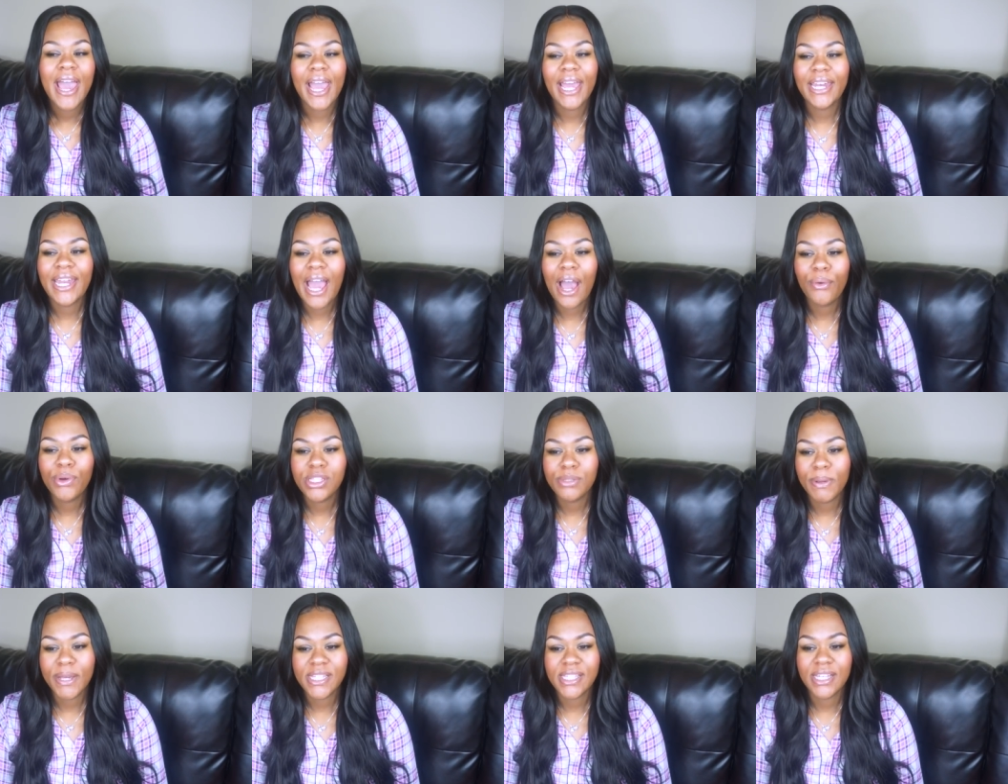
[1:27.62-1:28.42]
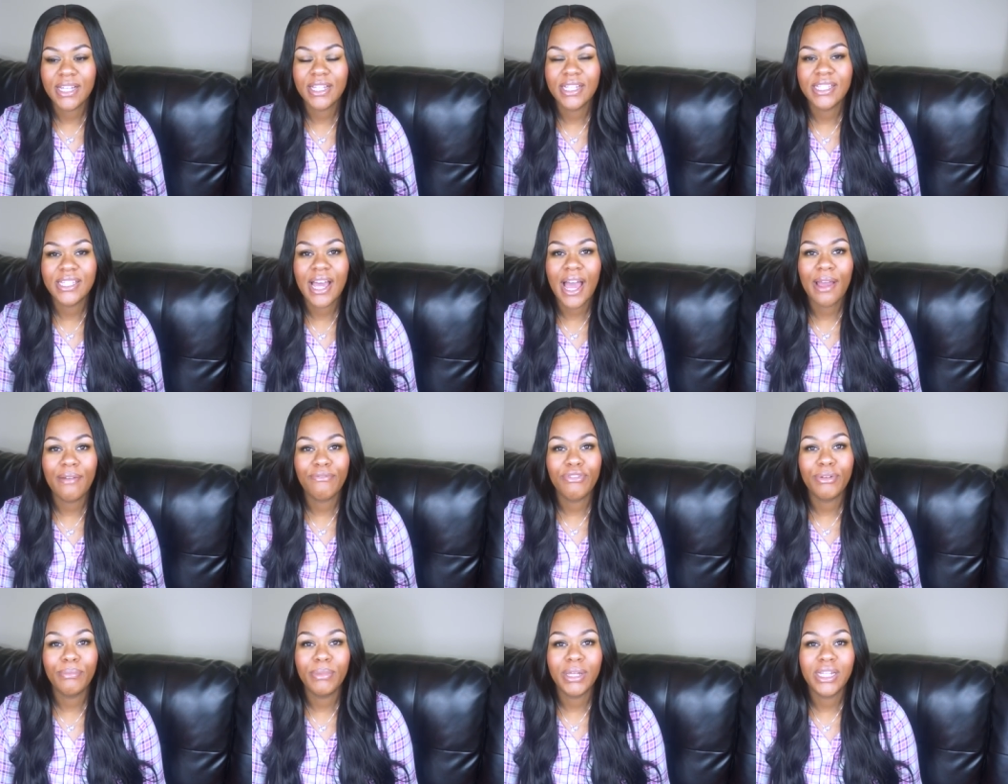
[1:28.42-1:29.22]
and now it's basically
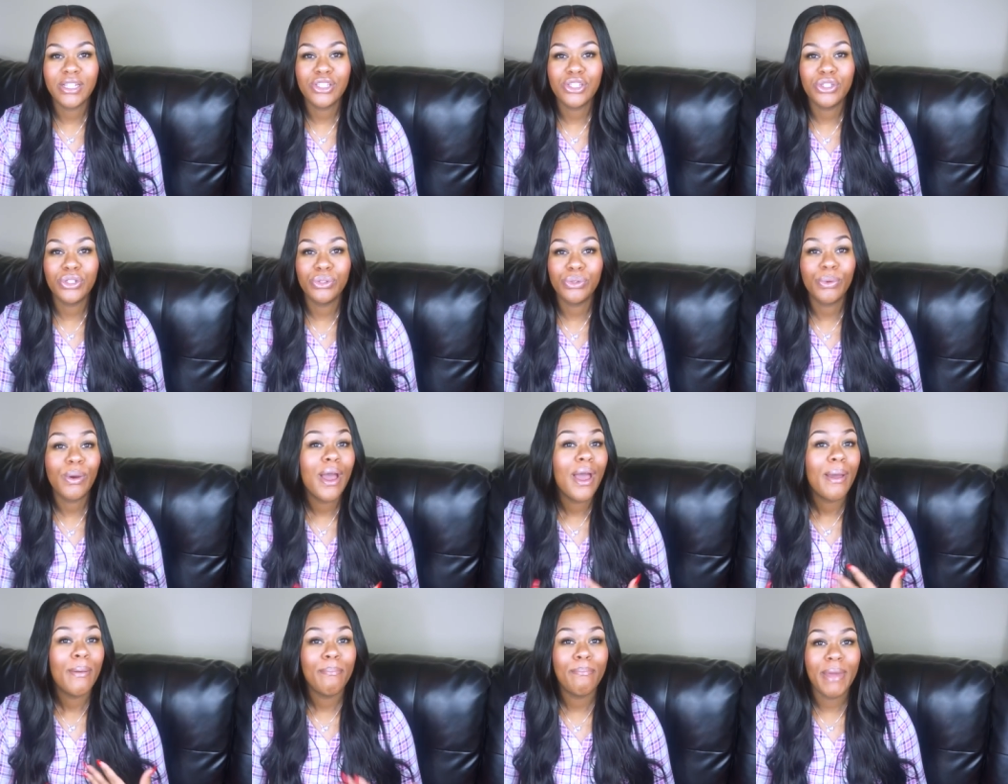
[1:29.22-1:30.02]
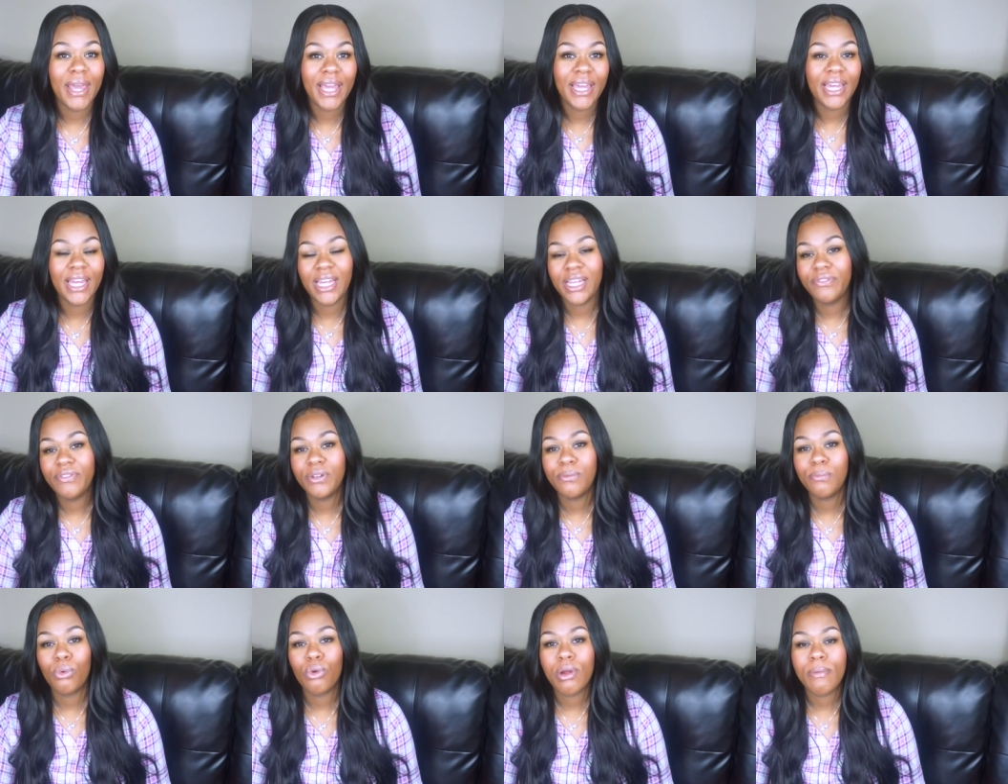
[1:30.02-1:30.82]
time for me to make
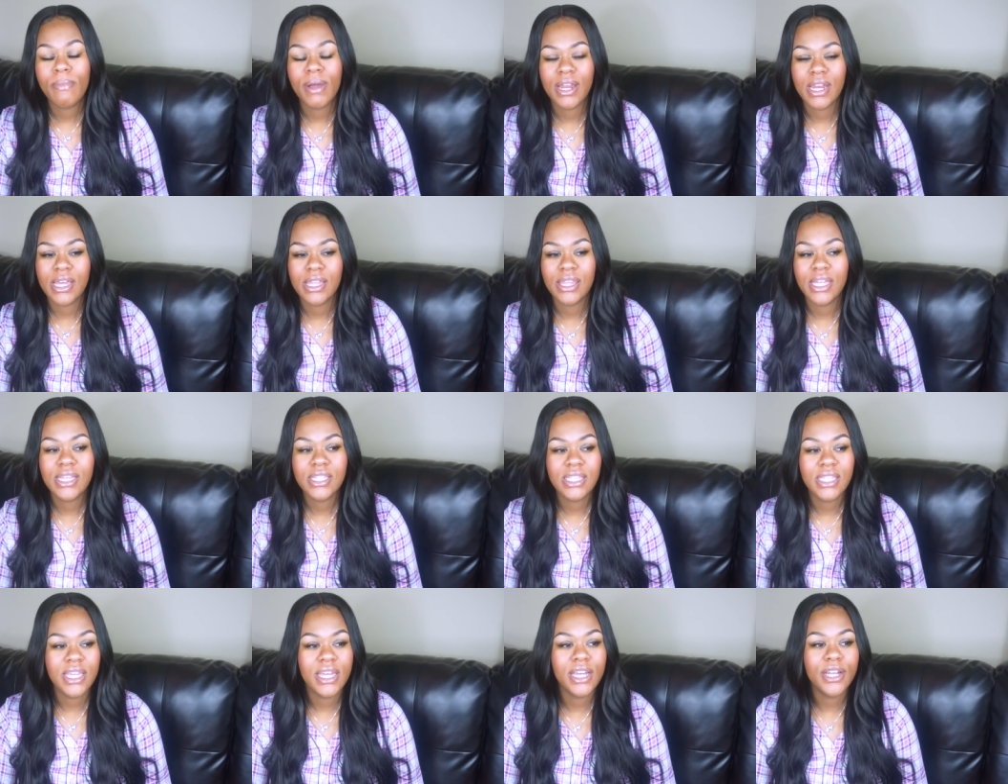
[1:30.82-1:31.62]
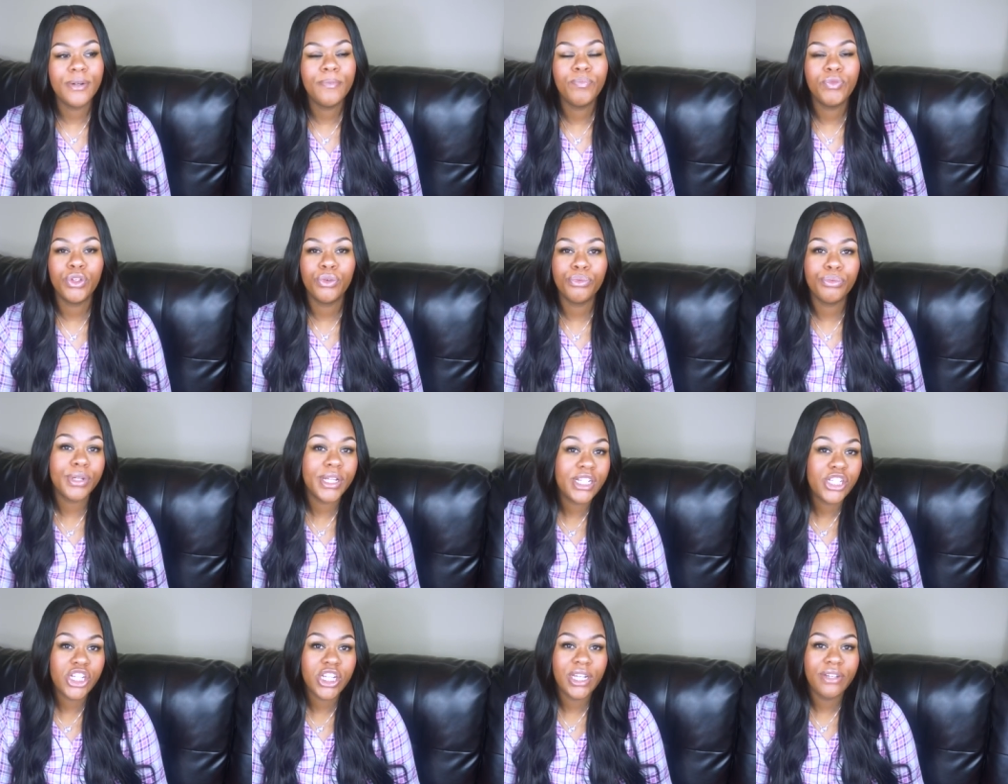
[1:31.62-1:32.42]
even more money this year
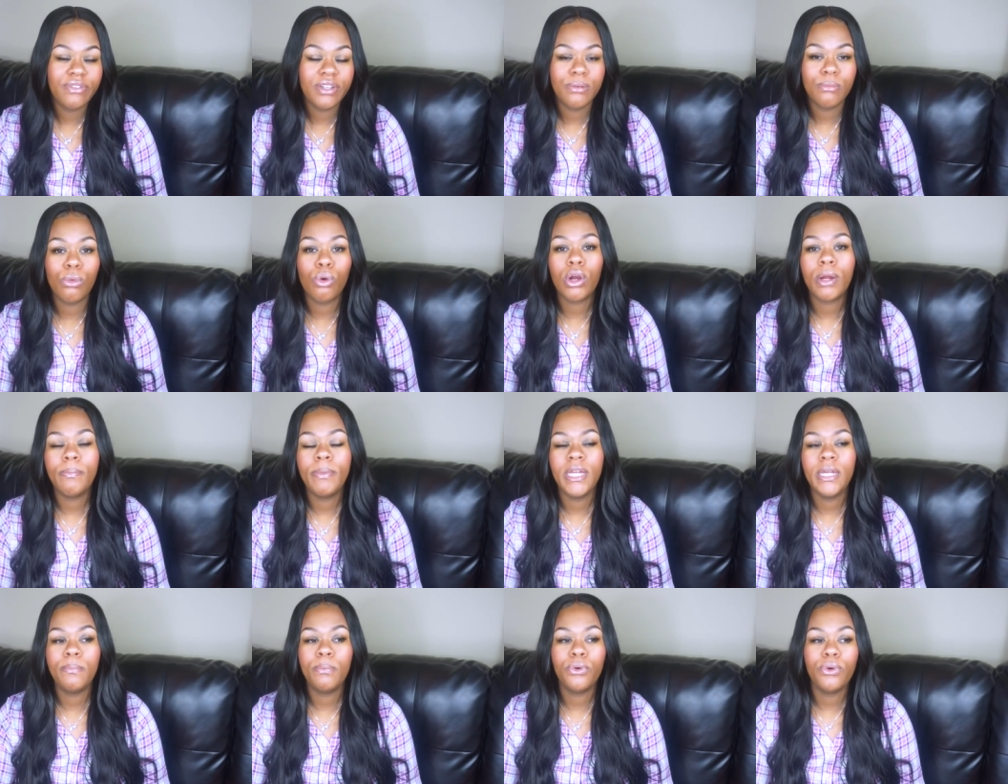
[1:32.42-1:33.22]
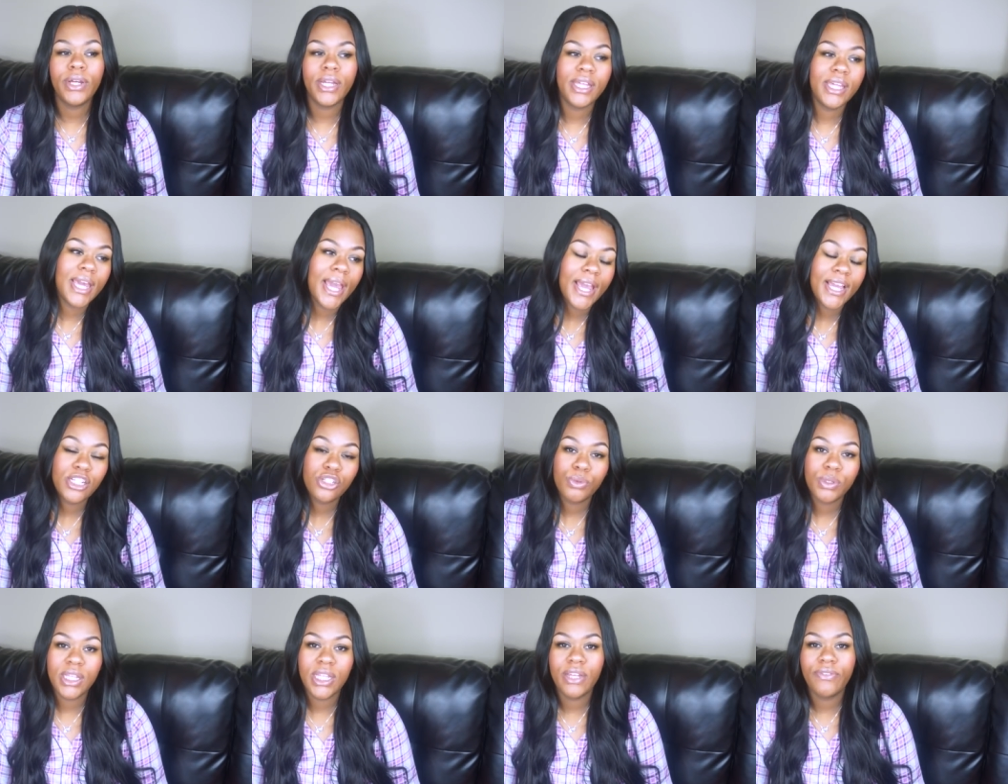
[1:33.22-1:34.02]
reach even more people
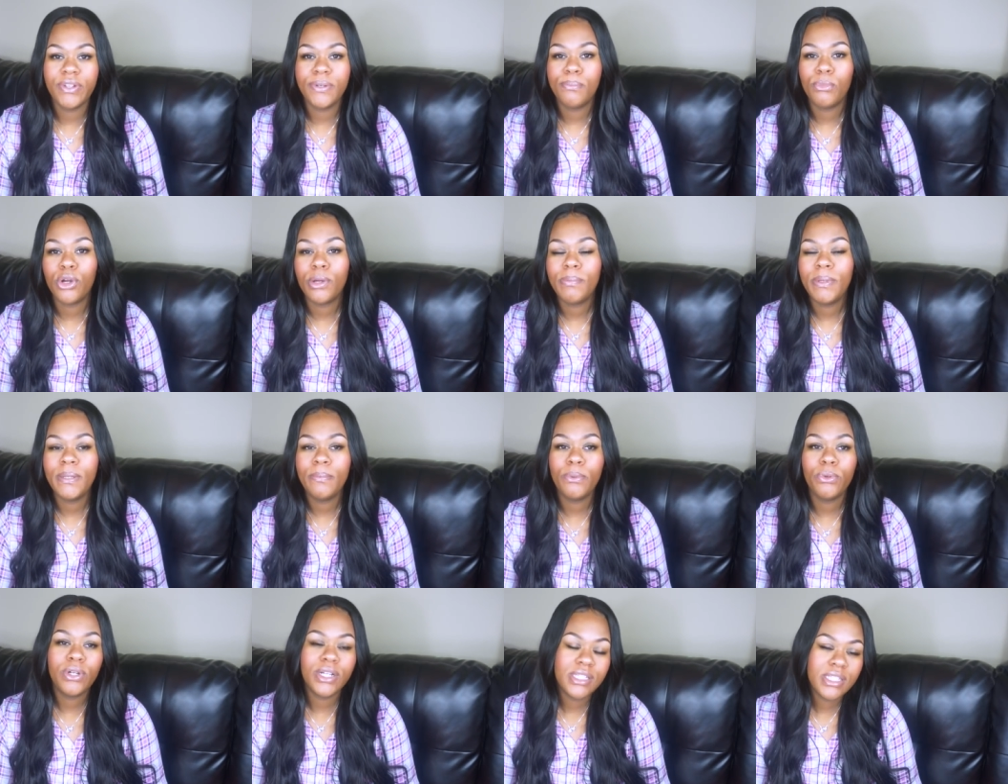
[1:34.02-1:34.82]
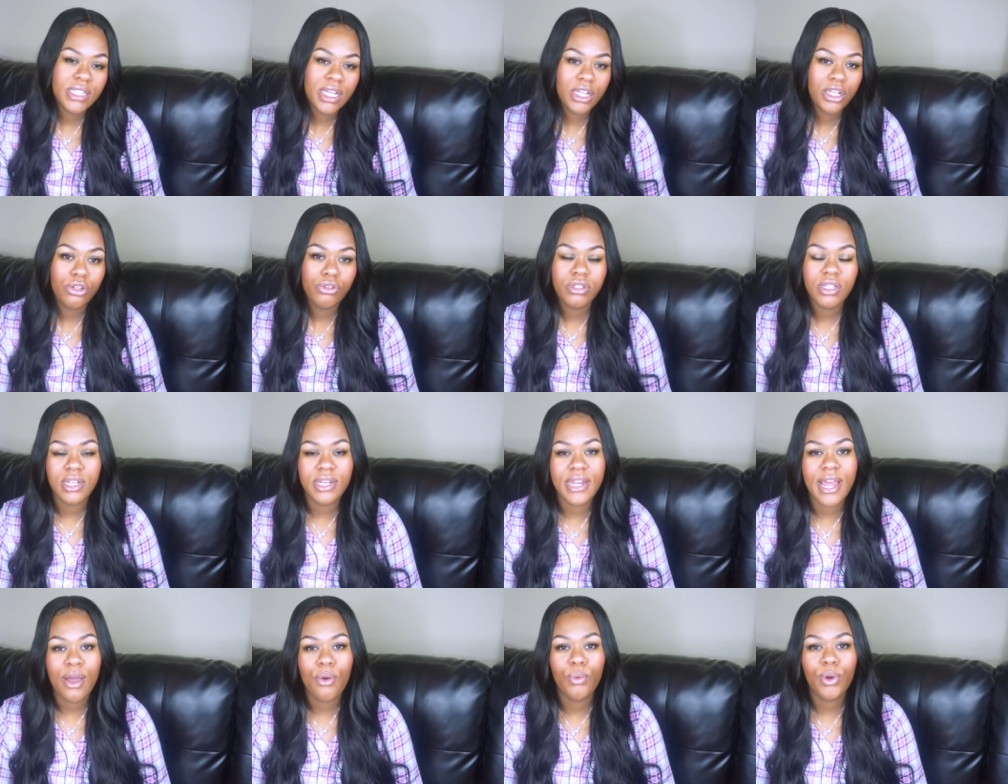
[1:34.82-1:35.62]
engage with even more people continue to
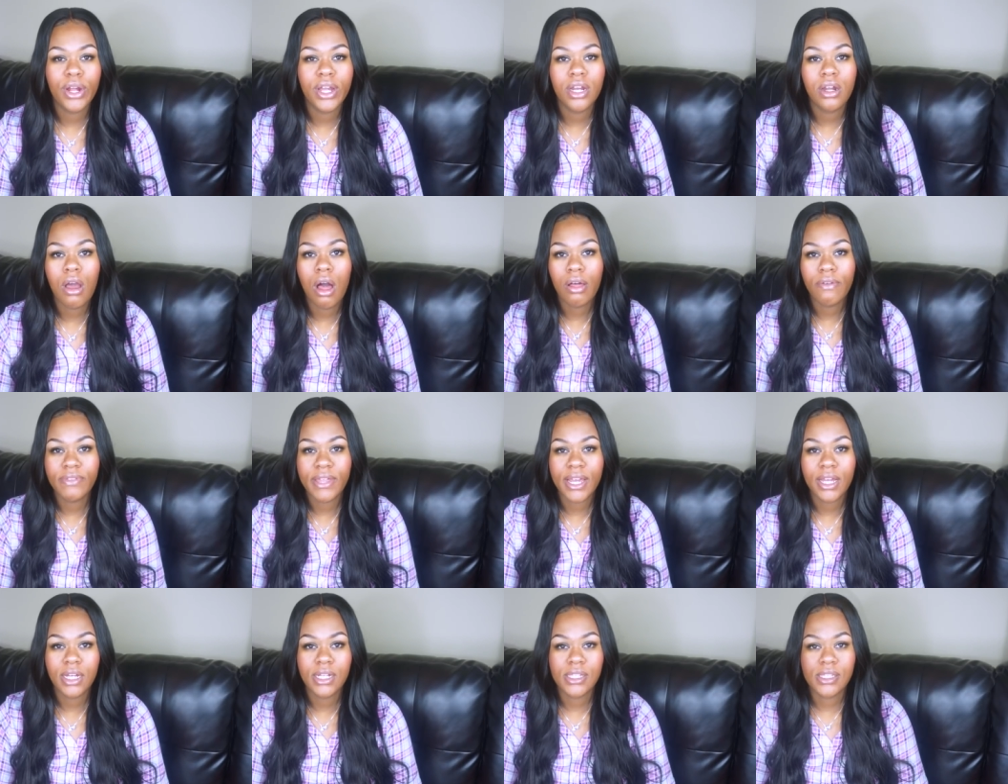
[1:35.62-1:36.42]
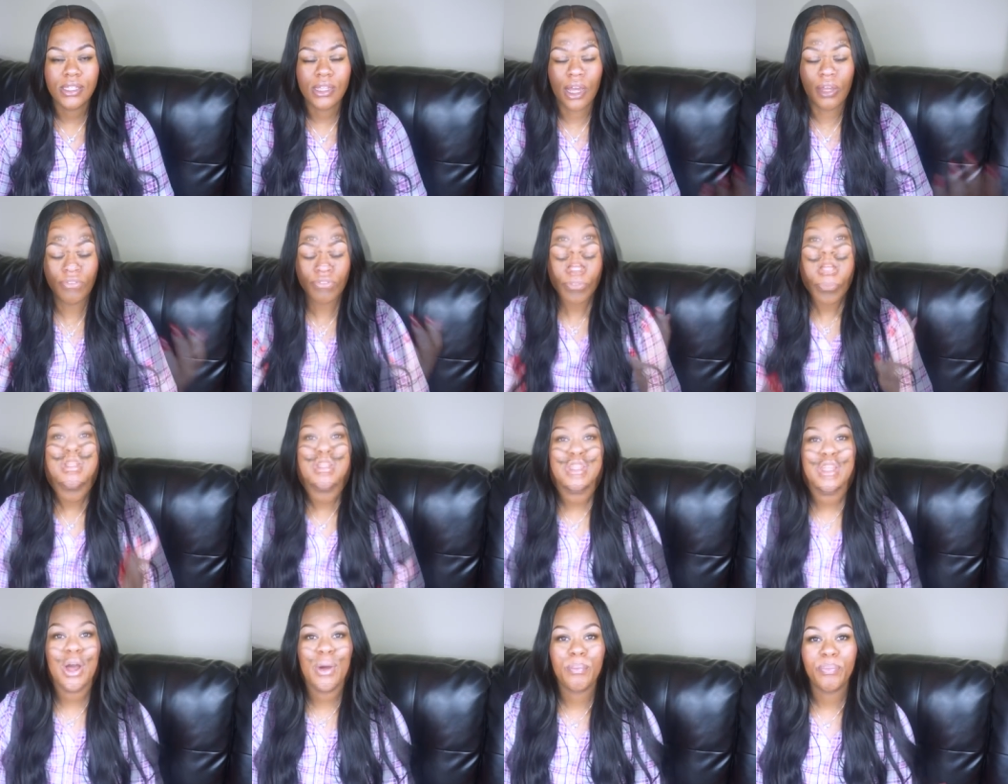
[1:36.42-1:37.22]
network and all that good stuff
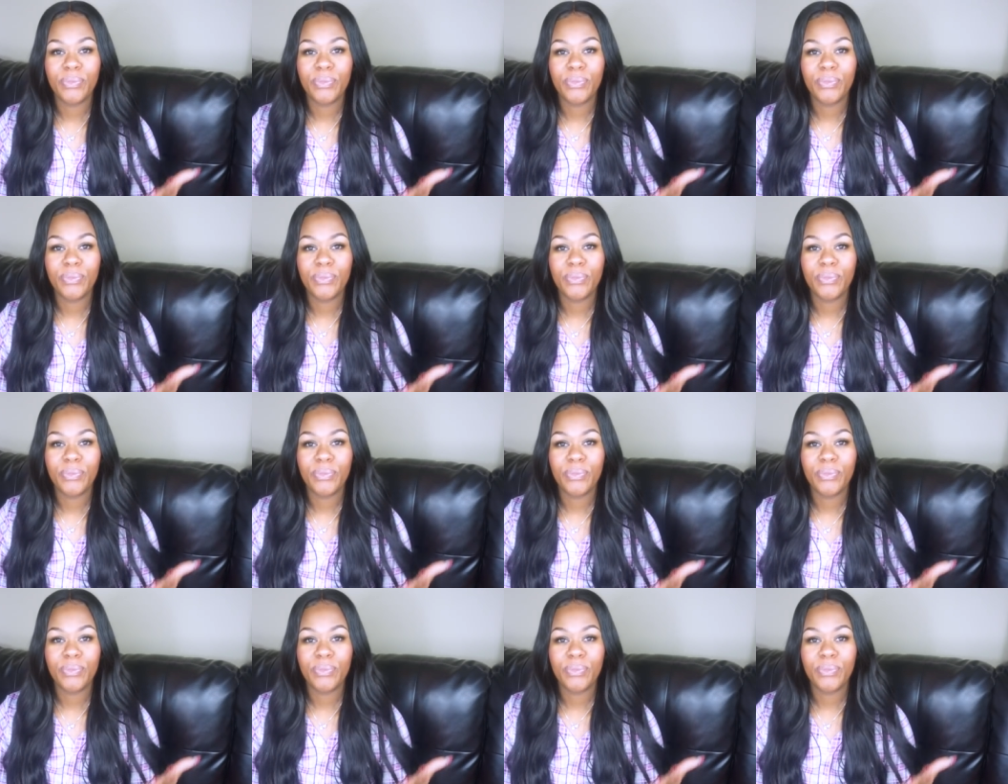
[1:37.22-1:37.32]
so